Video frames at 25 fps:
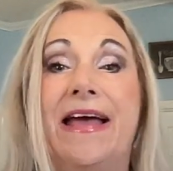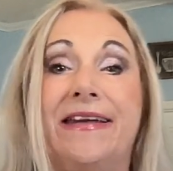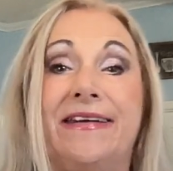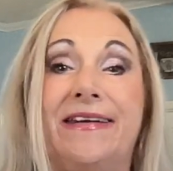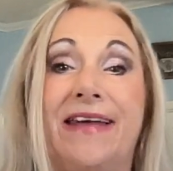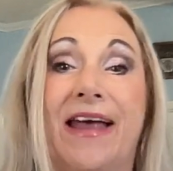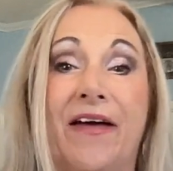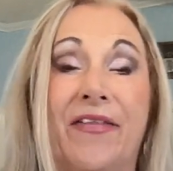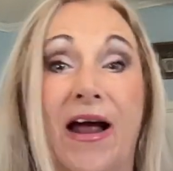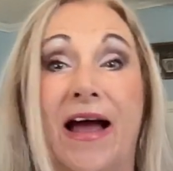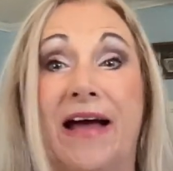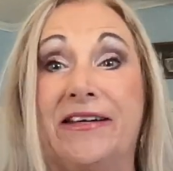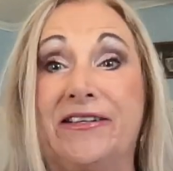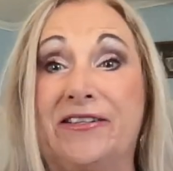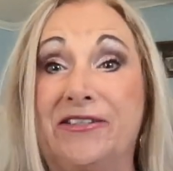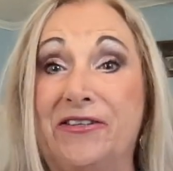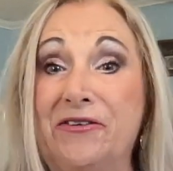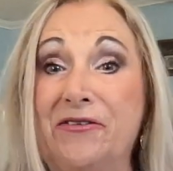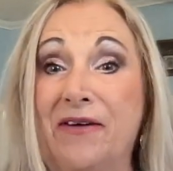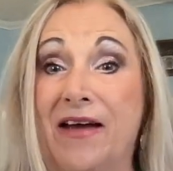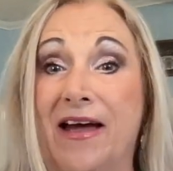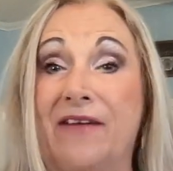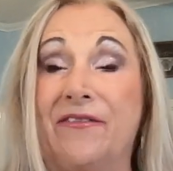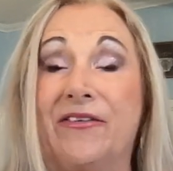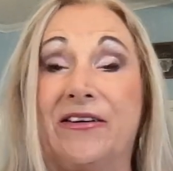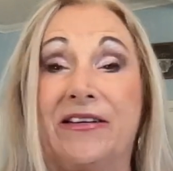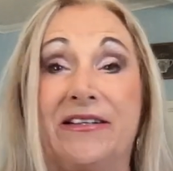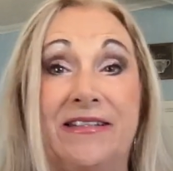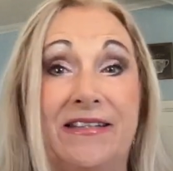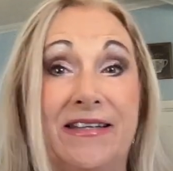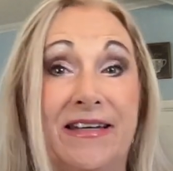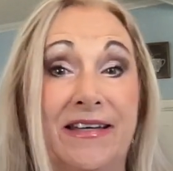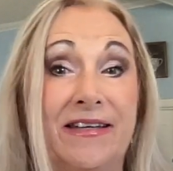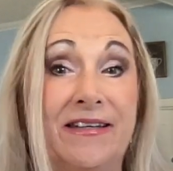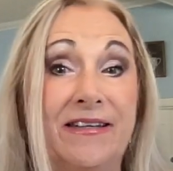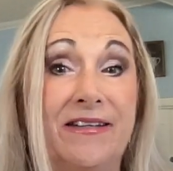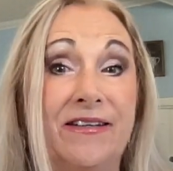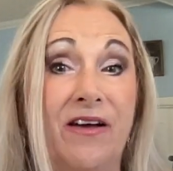Now, I do have a
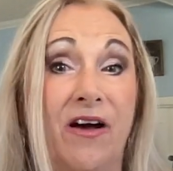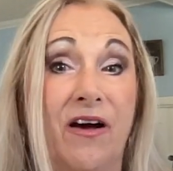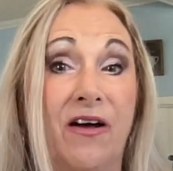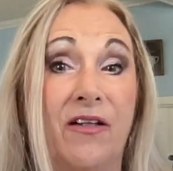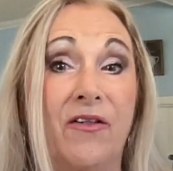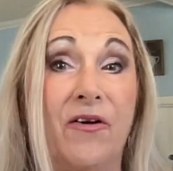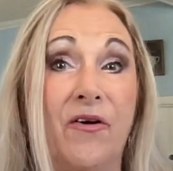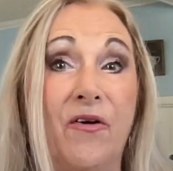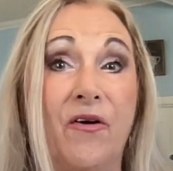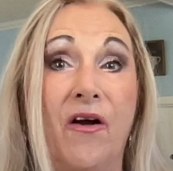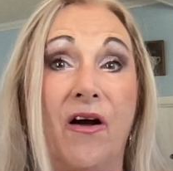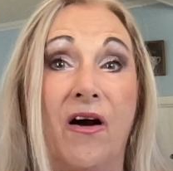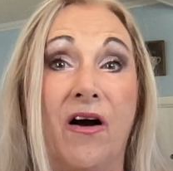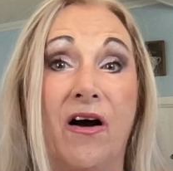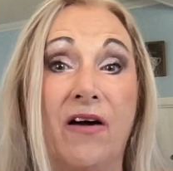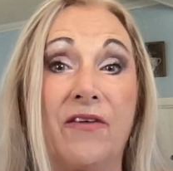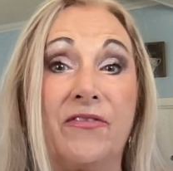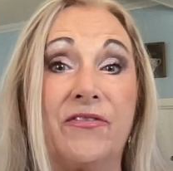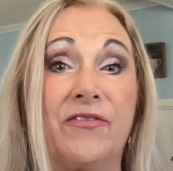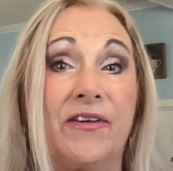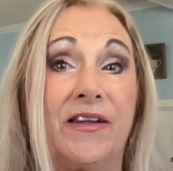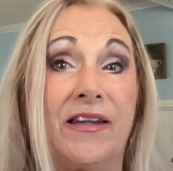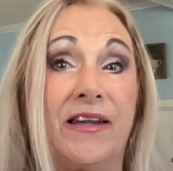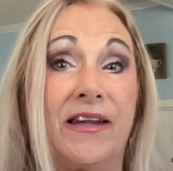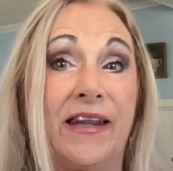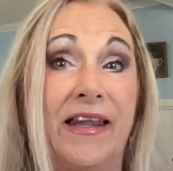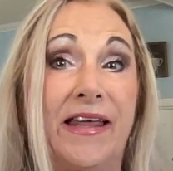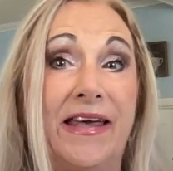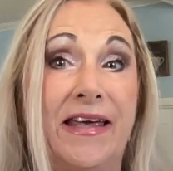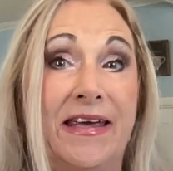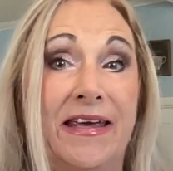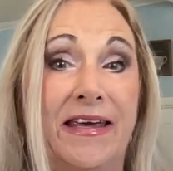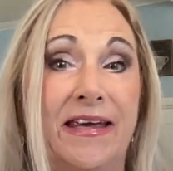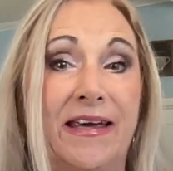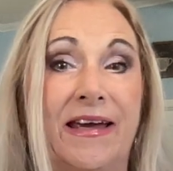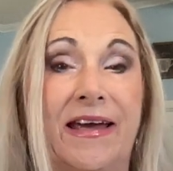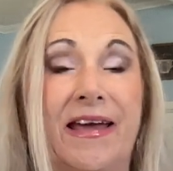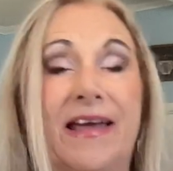$10 off
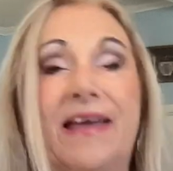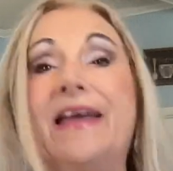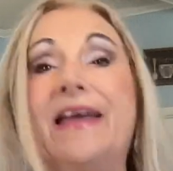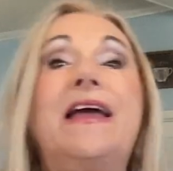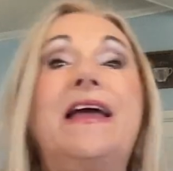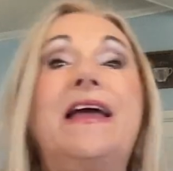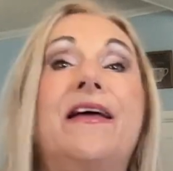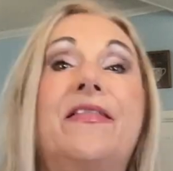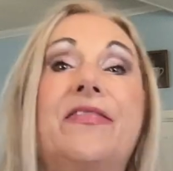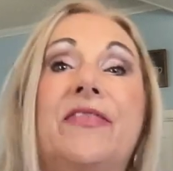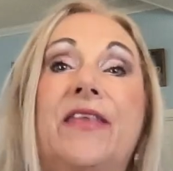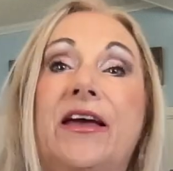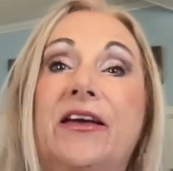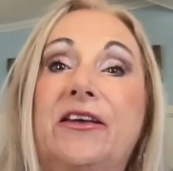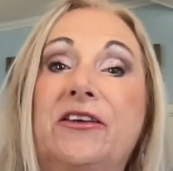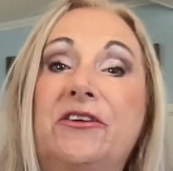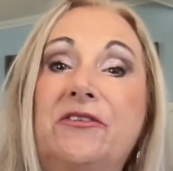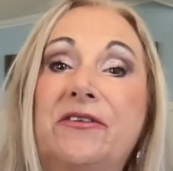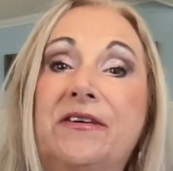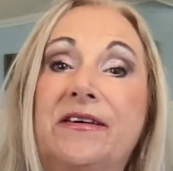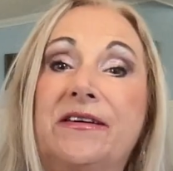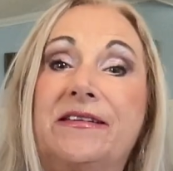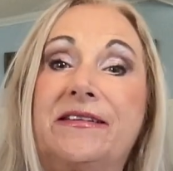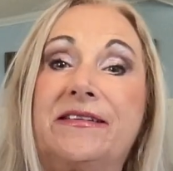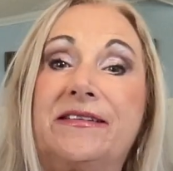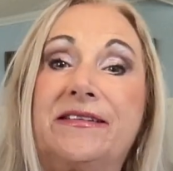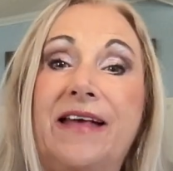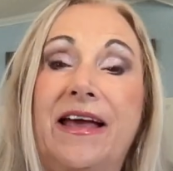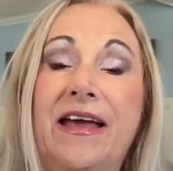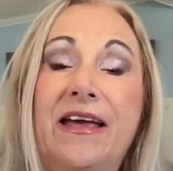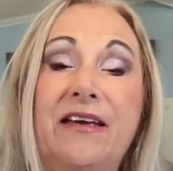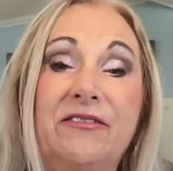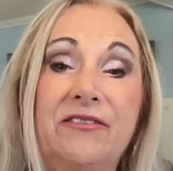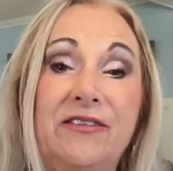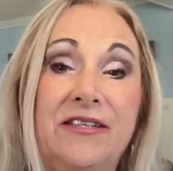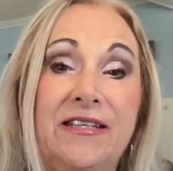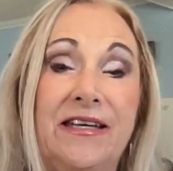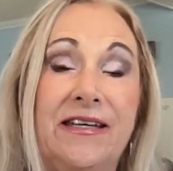link that you can
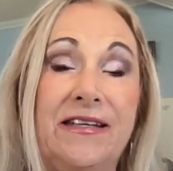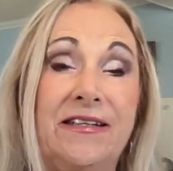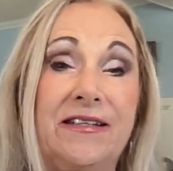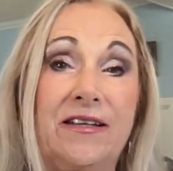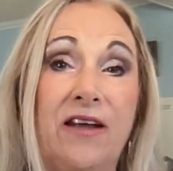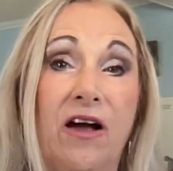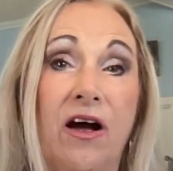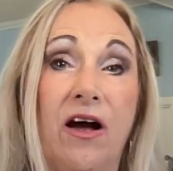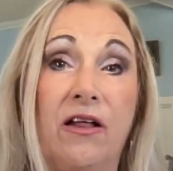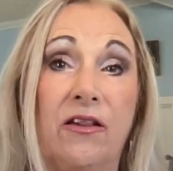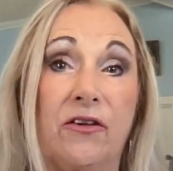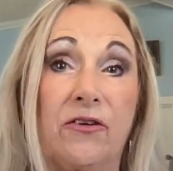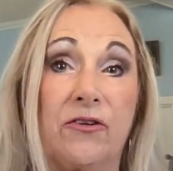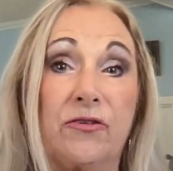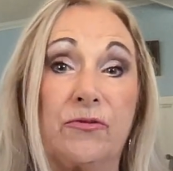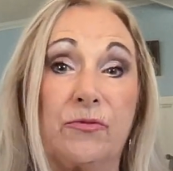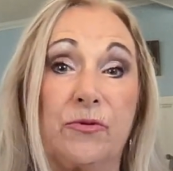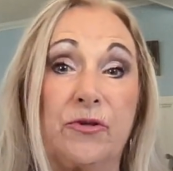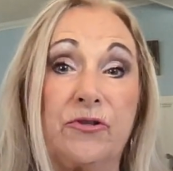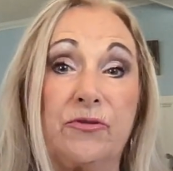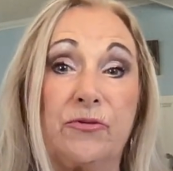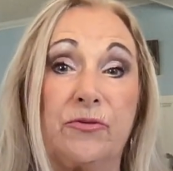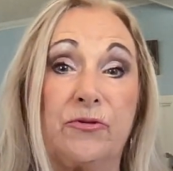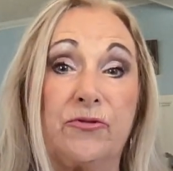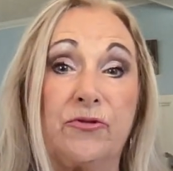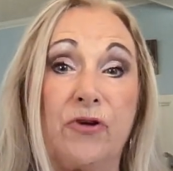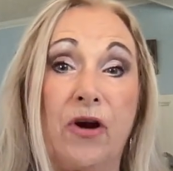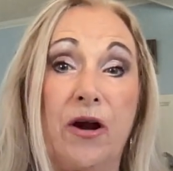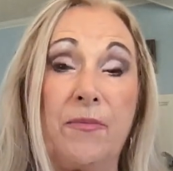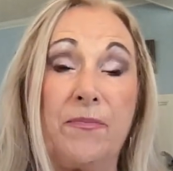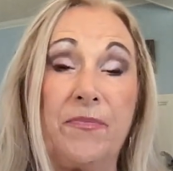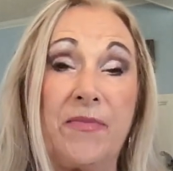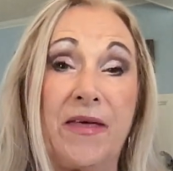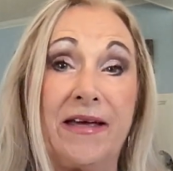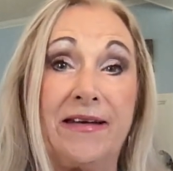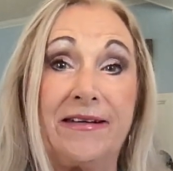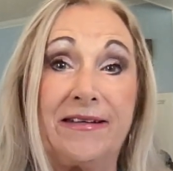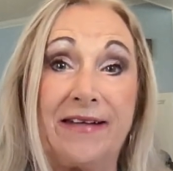save $10, which will
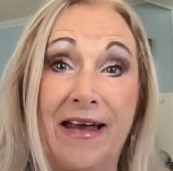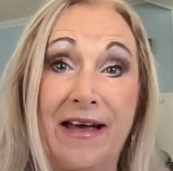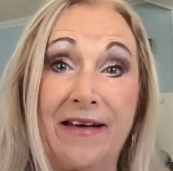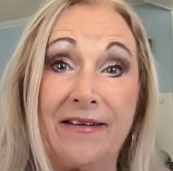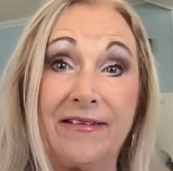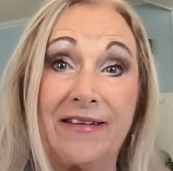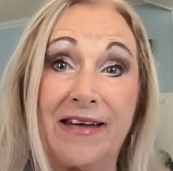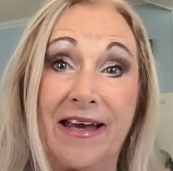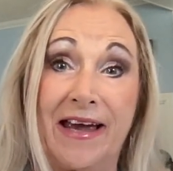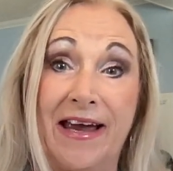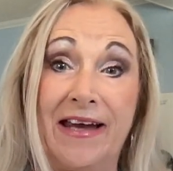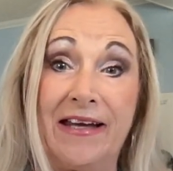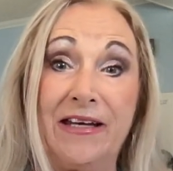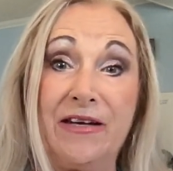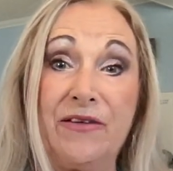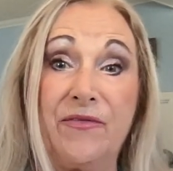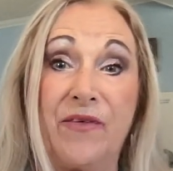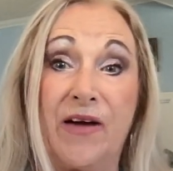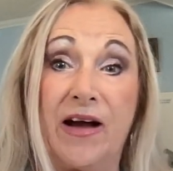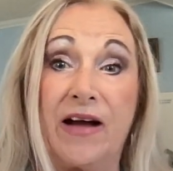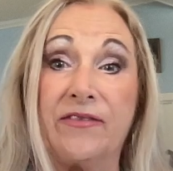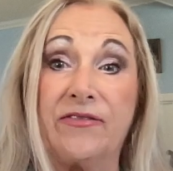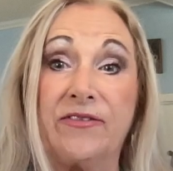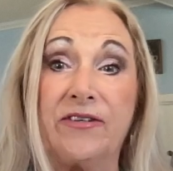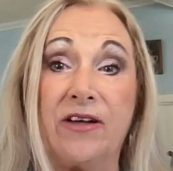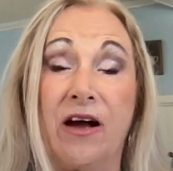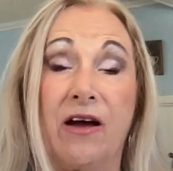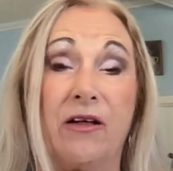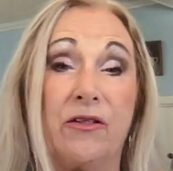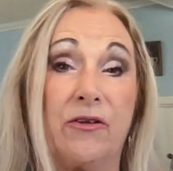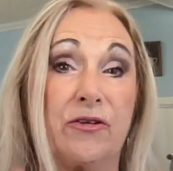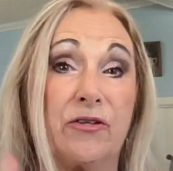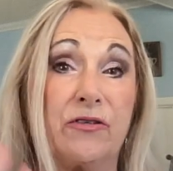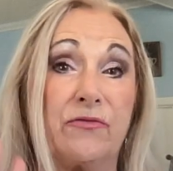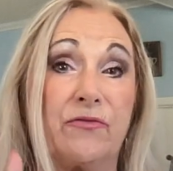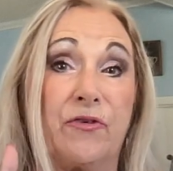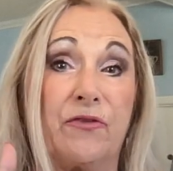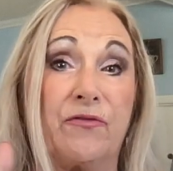drop that down to
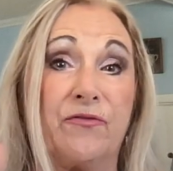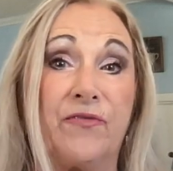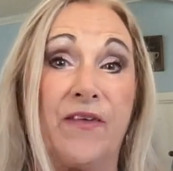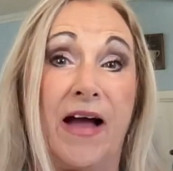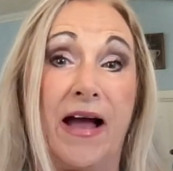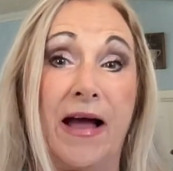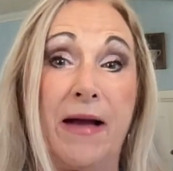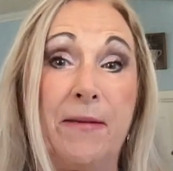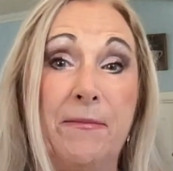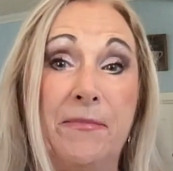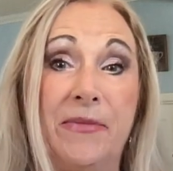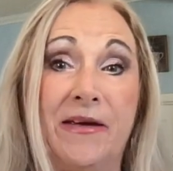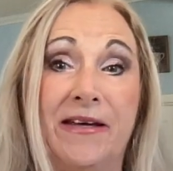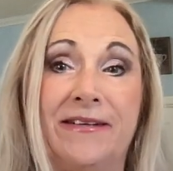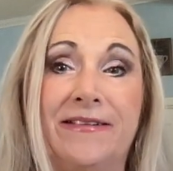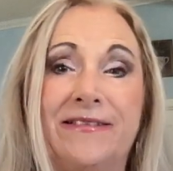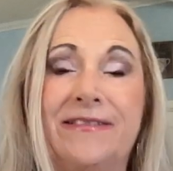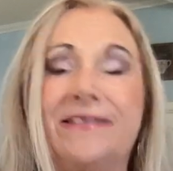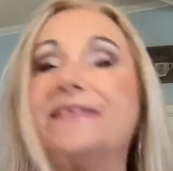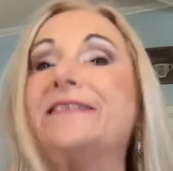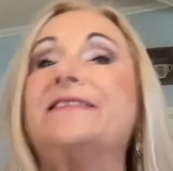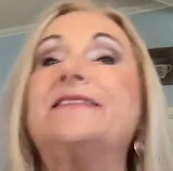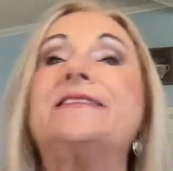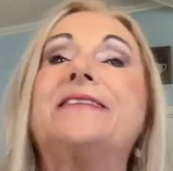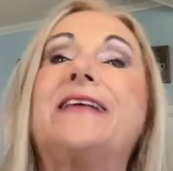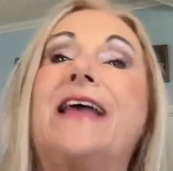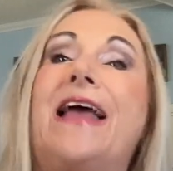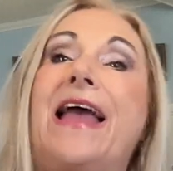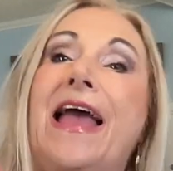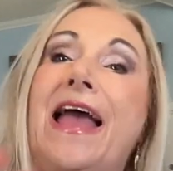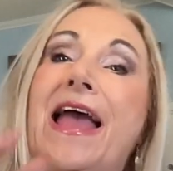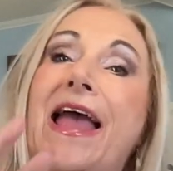$85 for 5 pieces,